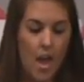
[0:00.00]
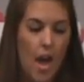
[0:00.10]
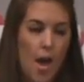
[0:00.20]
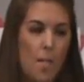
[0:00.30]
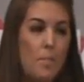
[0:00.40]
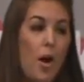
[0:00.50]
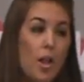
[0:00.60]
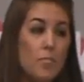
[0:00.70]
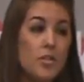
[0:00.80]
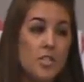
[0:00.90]

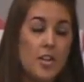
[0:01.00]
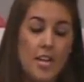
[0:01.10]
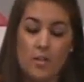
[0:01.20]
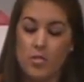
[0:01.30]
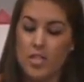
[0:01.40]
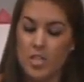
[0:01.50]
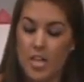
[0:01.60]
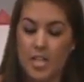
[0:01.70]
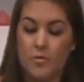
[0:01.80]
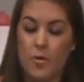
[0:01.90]
Polymers are used such
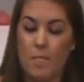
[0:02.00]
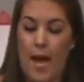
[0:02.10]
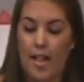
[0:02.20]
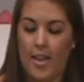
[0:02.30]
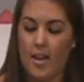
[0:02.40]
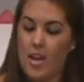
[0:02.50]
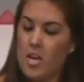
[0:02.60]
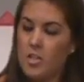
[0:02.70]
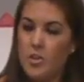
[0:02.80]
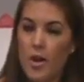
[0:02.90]
as formalin
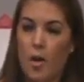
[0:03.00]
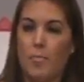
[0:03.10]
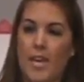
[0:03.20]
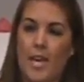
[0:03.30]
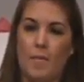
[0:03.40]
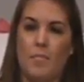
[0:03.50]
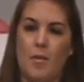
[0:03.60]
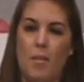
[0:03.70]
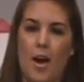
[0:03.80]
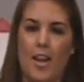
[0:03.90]
to help keep
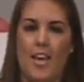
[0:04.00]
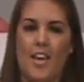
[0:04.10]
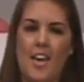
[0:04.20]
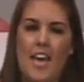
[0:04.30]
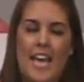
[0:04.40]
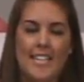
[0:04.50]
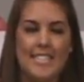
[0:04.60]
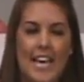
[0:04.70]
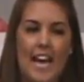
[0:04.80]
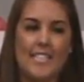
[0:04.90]
the body
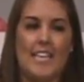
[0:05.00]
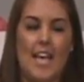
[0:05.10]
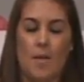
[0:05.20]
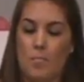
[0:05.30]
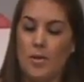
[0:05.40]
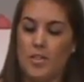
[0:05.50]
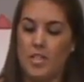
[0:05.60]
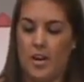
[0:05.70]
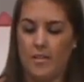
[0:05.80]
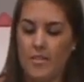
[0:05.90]
intact and
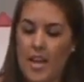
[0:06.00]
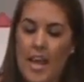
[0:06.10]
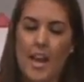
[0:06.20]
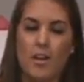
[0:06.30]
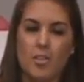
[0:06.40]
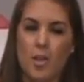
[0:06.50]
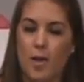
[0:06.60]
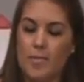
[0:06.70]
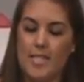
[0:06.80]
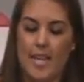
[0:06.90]
preserved. It also
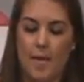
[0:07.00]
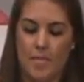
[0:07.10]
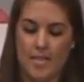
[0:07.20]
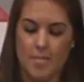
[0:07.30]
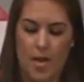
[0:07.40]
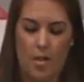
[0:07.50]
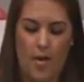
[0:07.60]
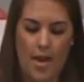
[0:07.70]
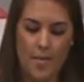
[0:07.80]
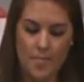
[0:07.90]
helps to keep the smell
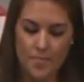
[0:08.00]
away.